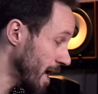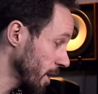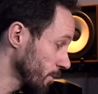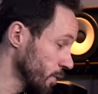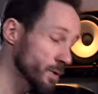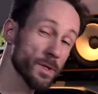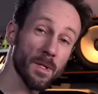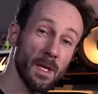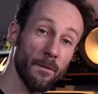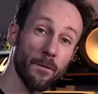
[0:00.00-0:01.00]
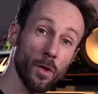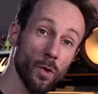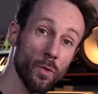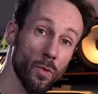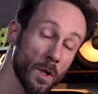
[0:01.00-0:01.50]
outputs if
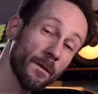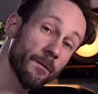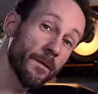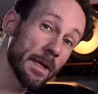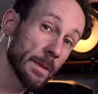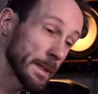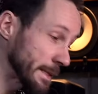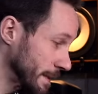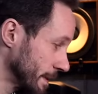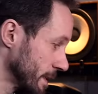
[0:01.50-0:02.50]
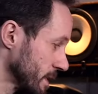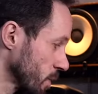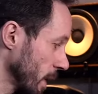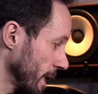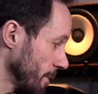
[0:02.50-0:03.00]
you configure it this
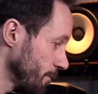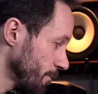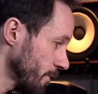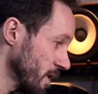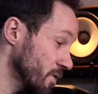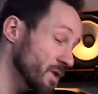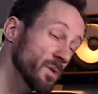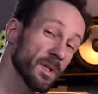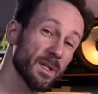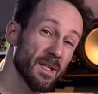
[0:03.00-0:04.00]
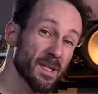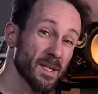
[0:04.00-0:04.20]
way. So this